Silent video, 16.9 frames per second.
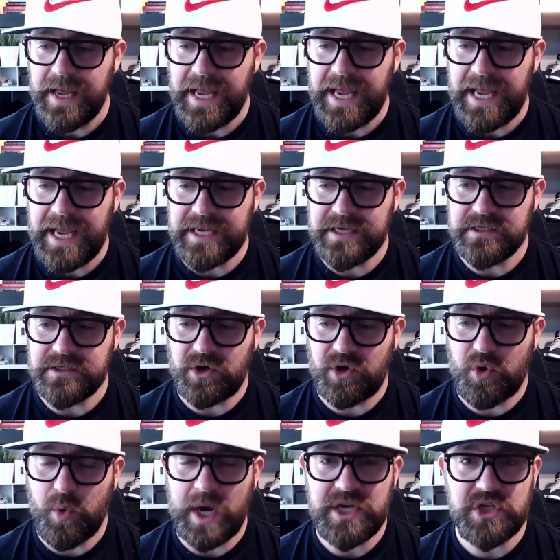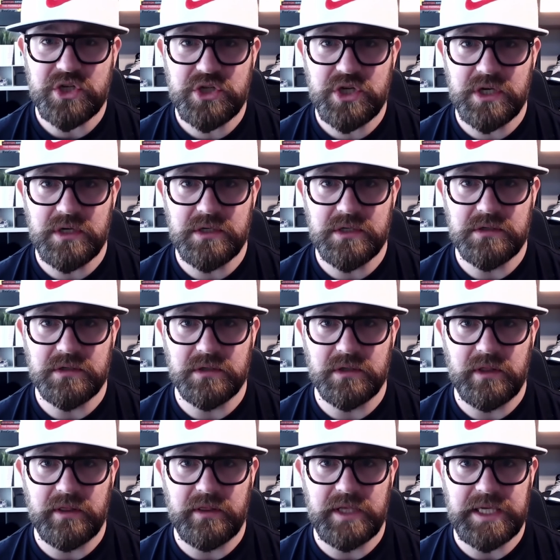and questioned
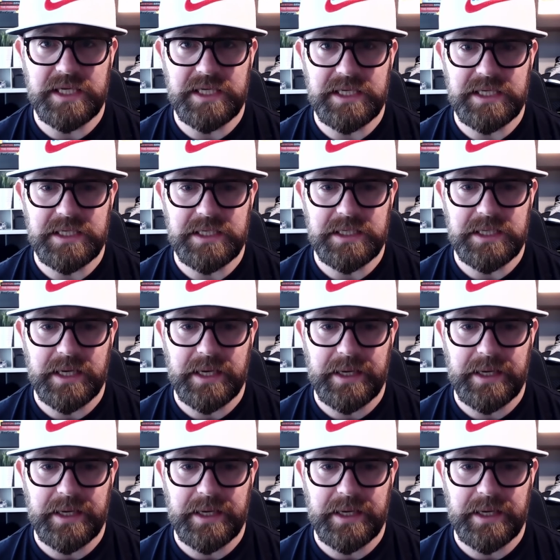the